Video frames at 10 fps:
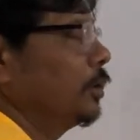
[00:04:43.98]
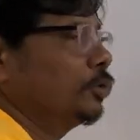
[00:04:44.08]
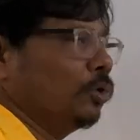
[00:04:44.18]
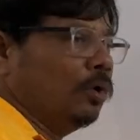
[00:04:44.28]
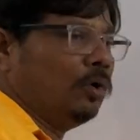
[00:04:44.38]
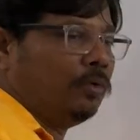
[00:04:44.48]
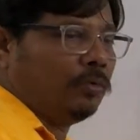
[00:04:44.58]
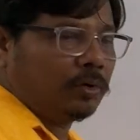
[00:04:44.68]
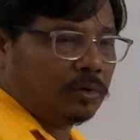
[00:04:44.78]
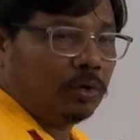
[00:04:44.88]
So
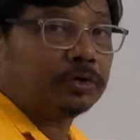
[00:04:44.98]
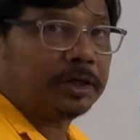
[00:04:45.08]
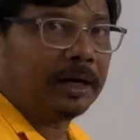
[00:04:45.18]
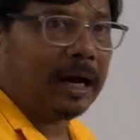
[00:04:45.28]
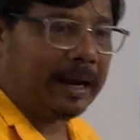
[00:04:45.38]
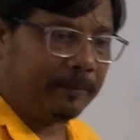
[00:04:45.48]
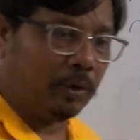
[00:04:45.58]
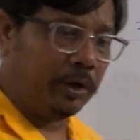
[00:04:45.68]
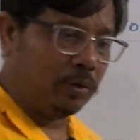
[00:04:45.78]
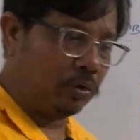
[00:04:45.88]
question I am
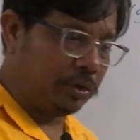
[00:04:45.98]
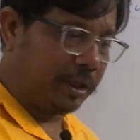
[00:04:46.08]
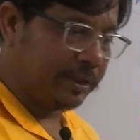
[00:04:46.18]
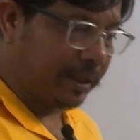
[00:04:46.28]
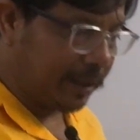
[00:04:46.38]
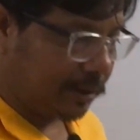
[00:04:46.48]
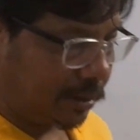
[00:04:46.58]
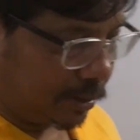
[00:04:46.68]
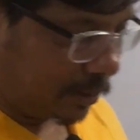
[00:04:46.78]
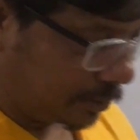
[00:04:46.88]
going to
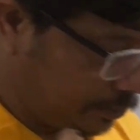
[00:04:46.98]
discuss